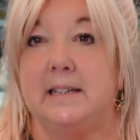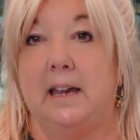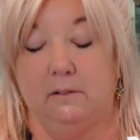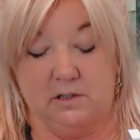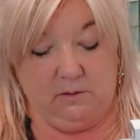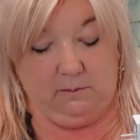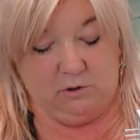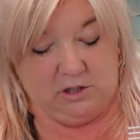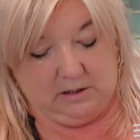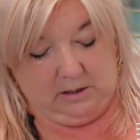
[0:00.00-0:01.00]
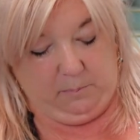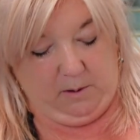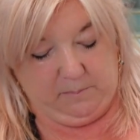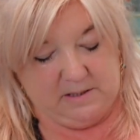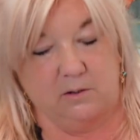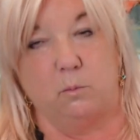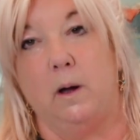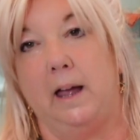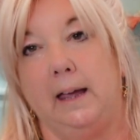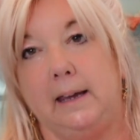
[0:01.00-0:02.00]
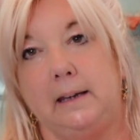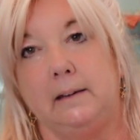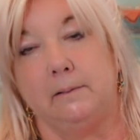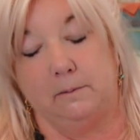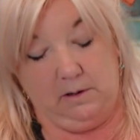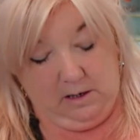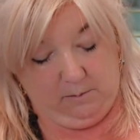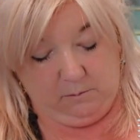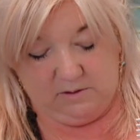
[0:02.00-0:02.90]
now, so I'm just going to pop this away. You